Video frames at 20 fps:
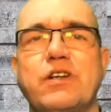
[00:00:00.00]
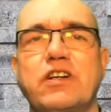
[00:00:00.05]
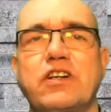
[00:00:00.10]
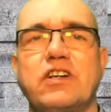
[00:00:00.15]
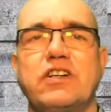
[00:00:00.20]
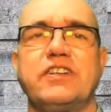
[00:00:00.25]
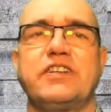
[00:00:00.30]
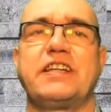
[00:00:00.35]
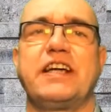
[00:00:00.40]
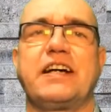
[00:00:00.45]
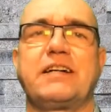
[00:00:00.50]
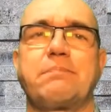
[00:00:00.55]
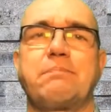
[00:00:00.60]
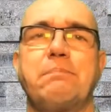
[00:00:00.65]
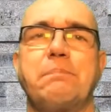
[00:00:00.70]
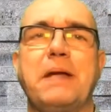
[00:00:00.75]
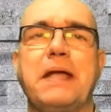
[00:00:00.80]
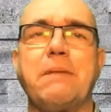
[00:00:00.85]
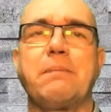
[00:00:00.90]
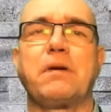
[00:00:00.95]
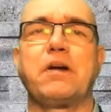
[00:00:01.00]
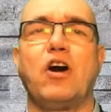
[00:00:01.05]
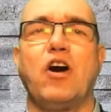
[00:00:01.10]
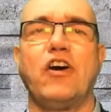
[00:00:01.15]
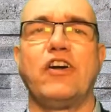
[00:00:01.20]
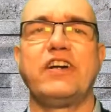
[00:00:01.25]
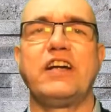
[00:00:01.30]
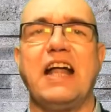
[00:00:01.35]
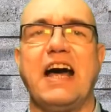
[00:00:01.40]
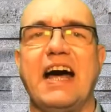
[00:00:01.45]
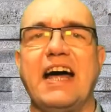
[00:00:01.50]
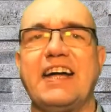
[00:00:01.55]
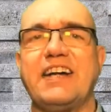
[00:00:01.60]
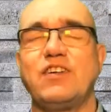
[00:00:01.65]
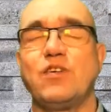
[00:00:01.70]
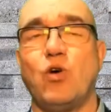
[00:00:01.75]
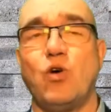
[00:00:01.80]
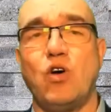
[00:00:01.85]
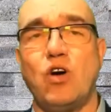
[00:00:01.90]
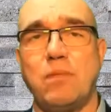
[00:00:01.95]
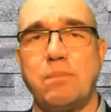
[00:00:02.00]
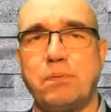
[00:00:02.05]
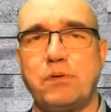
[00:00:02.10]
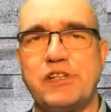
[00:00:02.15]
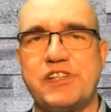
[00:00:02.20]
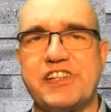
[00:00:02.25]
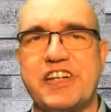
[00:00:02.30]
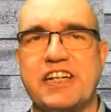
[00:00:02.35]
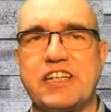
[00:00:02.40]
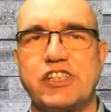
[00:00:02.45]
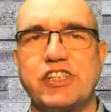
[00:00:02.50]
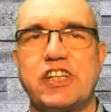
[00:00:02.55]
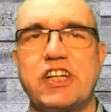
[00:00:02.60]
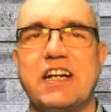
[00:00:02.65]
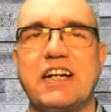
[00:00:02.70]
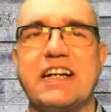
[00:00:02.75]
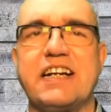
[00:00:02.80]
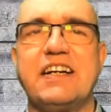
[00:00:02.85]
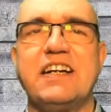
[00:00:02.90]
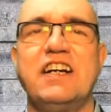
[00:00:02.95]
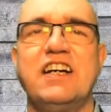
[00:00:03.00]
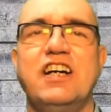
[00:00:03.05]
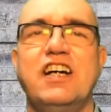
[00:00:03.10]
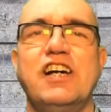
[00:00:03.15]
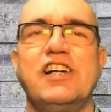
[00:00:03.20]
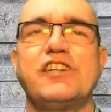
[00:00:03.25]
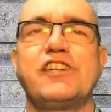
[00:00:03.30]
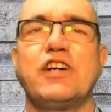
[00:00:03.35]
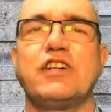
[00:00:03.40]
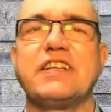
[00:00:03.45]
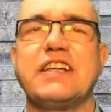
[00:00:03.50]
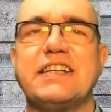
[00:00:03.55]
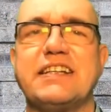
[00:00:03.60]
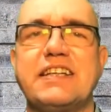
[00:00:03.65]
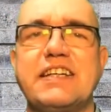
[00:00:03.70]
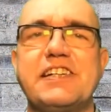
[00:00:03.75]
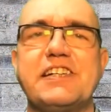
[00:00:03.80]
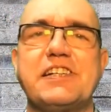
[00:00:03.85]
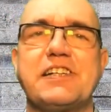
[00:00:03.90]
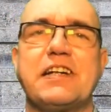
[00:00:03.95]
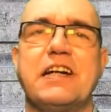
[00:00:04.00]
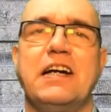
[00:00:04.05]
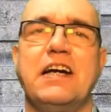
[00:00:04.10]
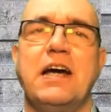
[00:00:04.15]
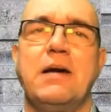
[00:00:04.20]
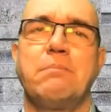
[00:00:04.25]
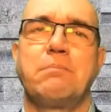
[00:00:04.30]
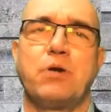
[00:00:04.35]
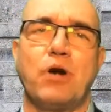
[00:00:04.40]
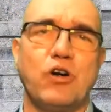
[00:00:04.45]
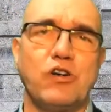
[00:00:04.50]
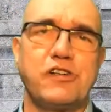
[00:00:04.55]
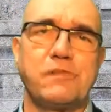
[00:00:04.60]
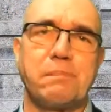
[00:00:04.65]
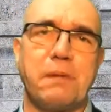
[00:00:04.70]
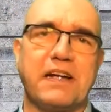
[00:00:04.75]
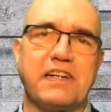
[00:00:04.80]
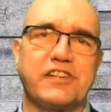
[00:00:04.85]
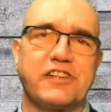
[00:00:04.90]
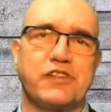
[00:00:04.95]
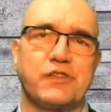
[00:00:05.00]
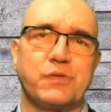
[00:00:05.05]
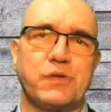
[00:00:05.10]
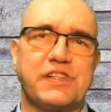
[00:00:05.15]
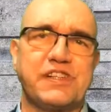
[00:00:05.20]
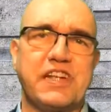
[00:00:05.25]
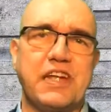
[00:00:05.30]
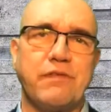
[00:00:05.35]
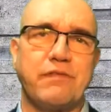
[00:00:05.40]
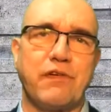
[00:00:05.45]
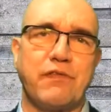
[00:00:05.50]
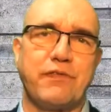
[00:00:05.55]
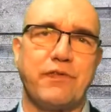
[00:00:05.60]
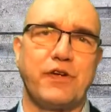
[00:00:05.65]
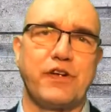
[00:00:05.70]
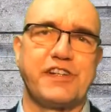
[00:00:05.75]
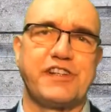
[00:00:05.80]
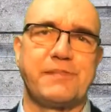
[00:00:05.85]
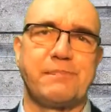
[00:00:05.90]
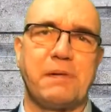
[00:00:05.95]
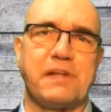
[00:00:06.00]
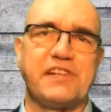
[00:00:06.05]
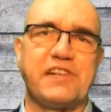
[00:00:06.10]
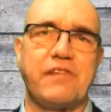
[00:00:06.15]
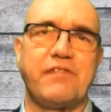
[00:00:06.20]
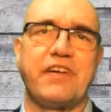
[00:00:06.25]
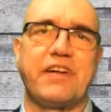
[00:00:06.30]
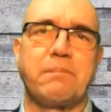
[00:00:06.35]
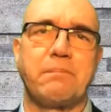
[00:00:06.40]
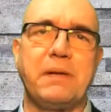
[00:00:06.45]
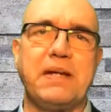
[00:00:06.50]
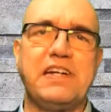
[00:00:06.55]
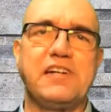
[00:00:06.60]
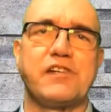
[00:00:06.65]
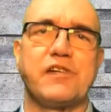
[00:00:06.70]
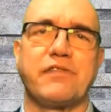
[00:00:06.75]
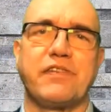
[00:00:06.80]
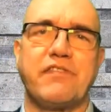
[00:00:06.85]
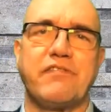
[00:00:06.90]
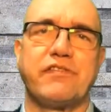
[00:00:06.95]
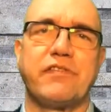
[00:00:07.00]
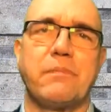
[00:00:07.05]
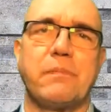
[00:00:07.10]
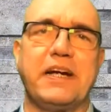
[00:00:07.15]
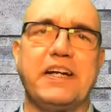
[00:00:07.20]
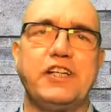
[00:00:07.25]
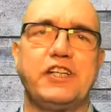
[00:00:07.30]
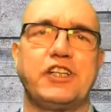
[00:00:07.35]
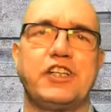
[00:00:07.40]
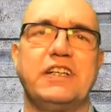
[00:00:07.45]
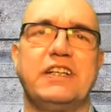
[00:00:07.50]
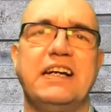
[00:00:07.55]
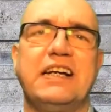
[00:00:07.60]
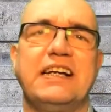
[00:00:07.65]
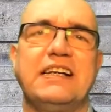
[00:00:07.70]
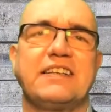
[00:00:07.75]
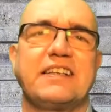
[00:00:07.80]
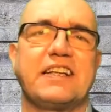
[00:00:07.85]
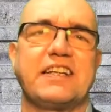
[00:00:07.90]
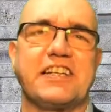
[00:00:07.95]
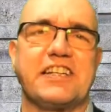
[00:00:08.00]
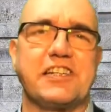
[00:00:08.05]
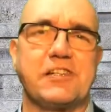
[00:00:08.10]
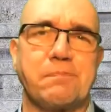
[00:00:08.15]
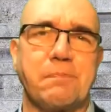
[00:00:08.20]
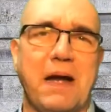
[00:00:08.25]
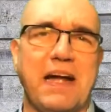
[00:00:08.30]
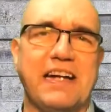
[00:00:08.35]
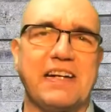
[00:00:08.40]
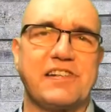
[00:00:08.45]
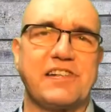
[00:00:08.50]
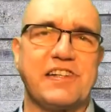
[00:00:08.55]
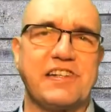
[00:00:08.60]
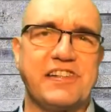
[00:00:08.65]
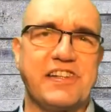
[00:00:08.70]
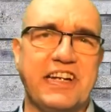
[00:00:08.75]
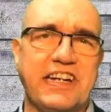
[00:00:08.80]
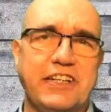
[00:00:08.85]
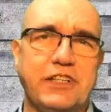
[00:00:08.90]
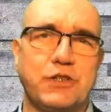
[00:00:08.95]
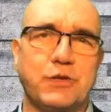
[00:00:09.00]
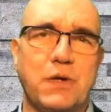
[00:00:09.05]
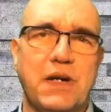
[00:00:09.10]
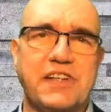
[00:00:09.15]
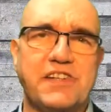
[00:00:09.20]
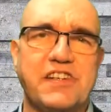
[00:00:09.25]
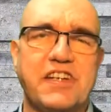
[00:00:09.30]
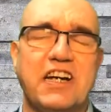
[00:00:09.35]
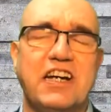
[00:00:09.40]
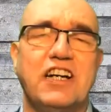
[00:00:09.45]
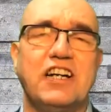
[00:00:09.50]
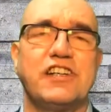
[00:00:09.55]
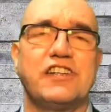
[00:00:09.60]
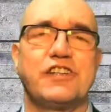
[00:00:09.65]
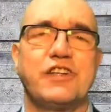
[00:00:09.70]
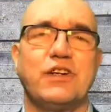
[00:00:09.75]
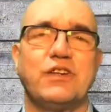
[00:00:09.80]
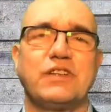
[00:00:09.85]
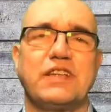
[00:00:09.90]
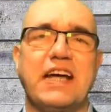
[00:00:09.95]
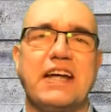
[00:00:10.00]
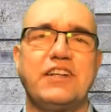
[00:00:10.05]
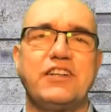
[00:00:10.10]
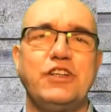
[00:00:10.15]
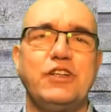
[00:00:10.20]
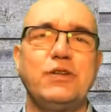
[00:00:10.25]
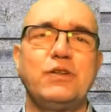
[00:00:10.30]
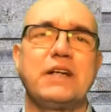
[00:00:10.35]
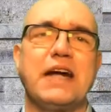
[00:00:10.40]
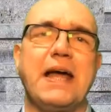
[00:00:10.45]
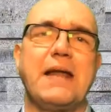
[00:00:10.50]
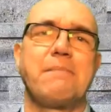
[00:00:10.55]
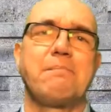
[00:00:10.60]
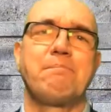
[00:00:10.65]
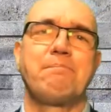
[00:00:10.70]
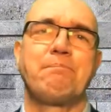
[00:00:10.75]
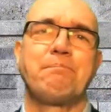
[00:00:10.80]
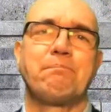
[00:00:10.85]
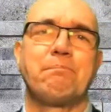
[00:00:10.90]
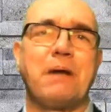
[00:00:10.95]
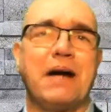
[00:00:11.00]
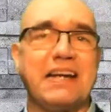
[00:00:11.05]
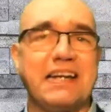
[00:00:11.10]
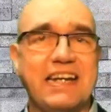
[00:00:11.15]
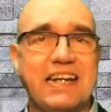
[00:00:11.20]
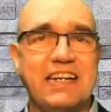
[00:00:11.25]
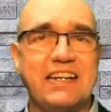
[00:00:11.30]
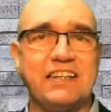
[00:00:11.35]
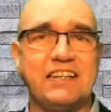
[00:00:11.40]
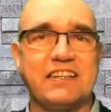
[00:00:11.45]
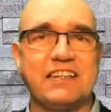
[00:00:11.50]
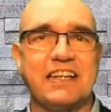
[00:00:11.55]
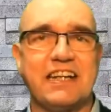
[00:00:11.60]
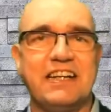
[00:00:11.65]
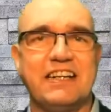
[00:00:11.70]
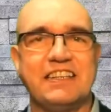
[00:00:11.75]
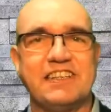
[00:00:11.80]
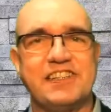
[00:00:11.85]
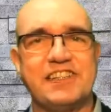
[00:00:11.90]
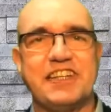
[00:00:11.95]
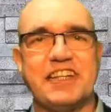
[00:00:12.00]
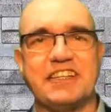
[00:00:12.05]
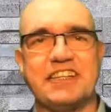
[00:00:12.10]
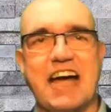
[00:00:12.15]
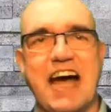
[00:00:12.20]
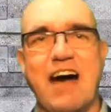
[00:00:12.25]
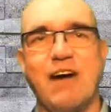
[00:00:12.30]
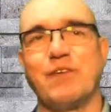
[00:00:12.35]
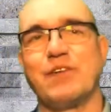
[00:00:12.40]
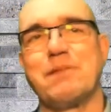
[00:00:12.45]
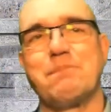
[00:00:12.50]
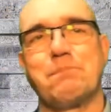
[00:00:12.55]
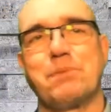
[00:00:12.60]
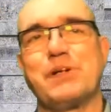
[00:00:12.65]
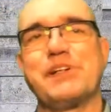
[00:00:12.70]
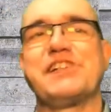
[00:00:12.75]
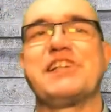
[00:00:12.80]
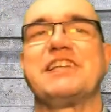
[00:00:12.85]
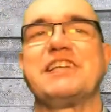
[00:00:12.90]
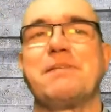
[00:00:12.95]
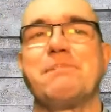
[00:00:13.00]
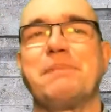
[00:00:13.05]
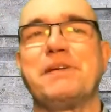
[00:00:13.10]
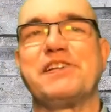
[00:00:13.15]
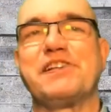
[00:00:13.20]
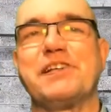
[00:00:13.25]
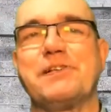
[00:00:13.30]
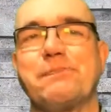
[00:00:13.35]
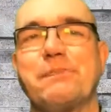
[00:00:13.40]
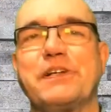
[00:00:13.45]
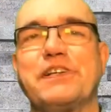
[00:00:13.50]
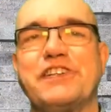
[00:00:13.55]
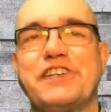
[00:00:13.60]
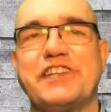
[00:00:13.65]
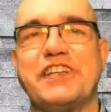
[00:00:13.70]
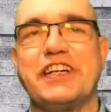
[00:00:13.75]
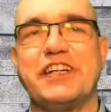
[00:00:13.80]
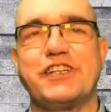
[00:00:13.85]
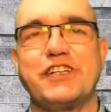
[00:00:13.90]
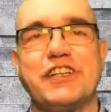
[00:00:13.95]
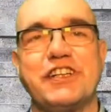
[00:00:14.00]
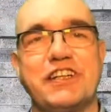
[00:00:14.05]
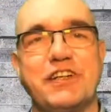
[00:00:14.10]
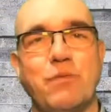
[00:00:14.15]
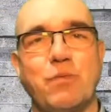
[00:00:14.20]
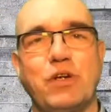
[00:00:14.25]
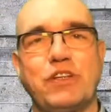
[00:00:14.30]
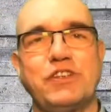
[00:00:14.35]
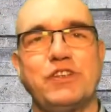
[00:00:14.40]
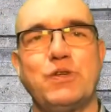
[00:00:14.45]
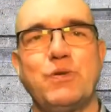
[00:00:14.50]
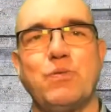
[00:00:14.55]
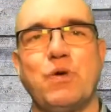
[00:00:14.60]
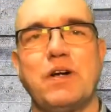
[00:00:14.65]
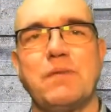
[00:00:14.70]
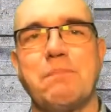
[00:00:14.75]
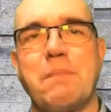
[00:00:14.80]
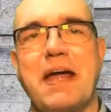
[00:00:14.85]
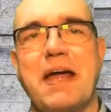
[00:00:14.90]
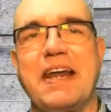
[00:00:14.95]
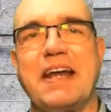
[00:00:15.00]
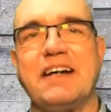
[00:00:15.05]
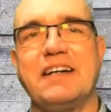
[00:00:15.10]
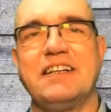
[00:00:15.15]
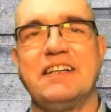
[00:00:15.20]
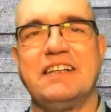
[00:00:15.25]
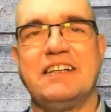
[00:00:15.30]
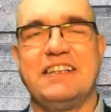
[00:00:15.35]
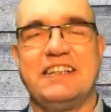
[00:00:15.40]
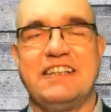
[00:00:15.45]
to contact people online or presentially, so that these prospects receive a first specific piece of information that inspires his interest, so that you can, by the end, sit down and present the business presentation in a one-to-one manner.